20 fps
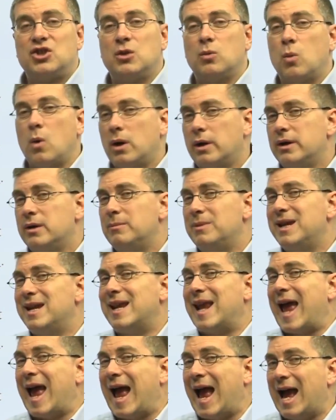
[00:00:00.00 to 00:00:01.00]
she wanted to be
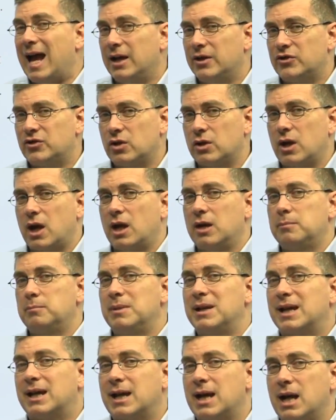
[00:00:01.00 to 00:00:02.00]
an astronaut
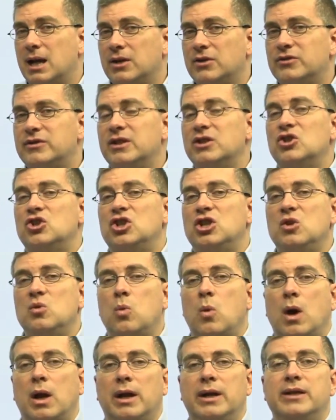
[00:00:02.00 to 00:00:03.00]
because she
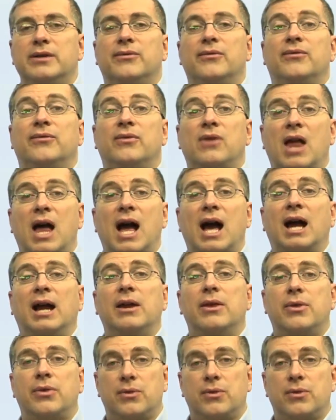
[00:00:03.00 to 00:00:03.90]
wanted to fly